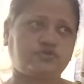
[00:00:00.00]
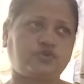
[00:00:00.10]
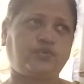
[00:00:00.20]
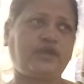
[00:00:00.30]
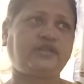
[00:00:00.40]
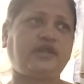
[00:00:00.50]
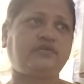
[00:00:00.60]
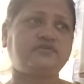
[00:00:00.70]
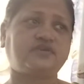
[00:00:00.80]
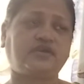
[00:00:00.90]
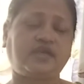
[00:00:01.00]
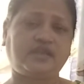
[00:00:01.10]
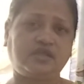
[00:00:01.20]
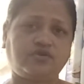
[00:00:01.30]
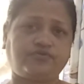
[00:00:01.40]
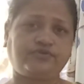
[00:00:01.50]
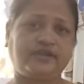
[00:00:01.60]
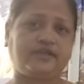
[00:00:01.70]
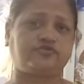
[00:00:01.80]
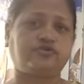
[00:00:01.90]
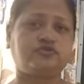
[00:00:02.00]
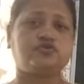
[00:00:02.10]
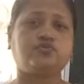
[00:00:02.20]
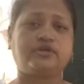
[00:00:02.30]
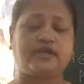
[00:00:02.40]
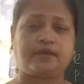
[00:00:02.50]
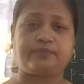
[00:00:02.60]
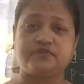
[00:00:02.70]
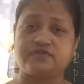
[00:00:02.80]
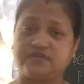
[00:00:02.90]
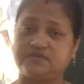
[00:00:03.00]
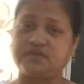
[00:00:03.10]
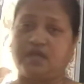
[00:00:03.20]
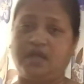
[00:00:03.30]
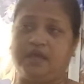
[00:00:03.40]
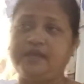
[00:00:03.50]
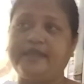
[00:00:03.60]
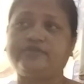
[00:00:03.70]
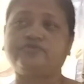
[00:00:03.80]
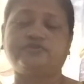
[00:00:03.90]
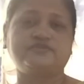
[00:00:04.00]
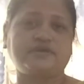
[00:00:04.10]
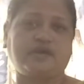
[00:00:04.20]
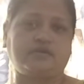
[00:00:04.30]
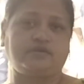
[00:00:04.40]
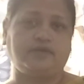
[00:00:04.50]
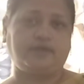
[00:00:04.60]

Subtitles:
So when there is a gaining of electrons, what happens, since electrons are